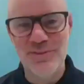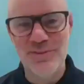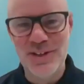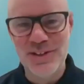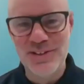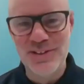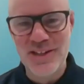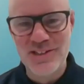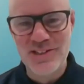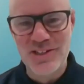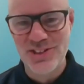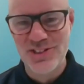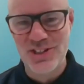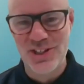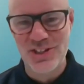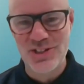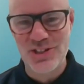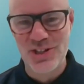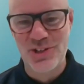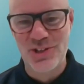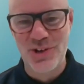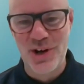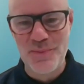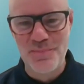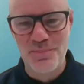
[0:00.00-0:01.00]
that. That's such a
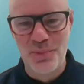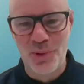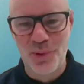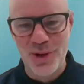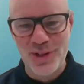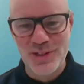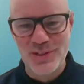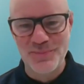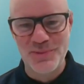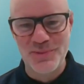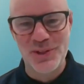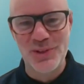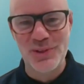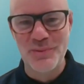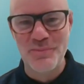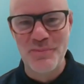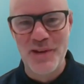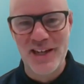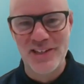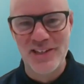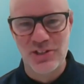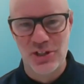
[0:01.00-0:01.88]
great point to be able to make